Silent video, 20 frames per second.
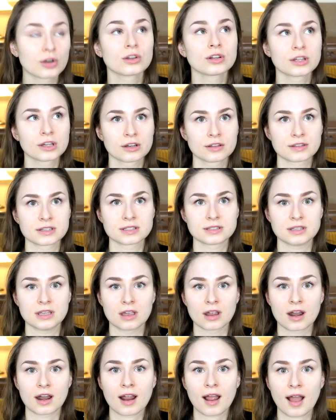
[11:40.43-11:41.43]
Earlier this
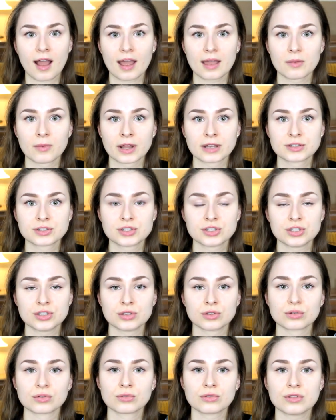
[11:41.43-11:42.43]
year, I went
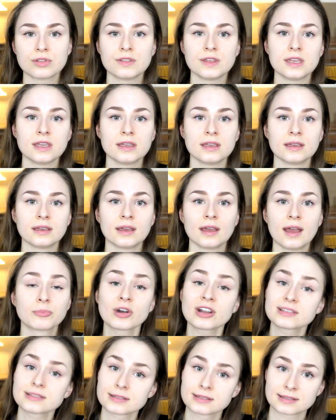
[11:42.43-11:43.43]
to the
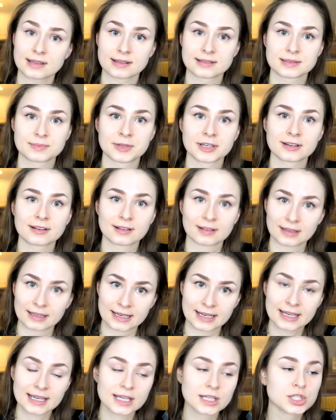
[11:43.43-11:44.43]
breast assessment
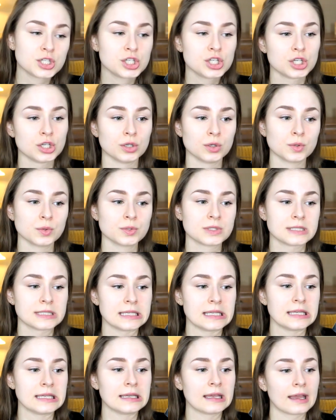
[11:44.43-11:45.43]
clinic to
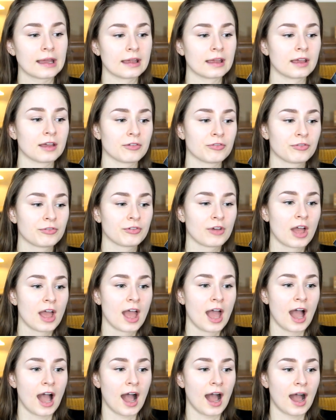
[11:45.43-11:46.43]
see if
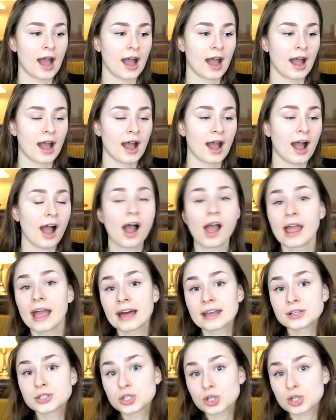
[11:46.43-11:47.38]
I had a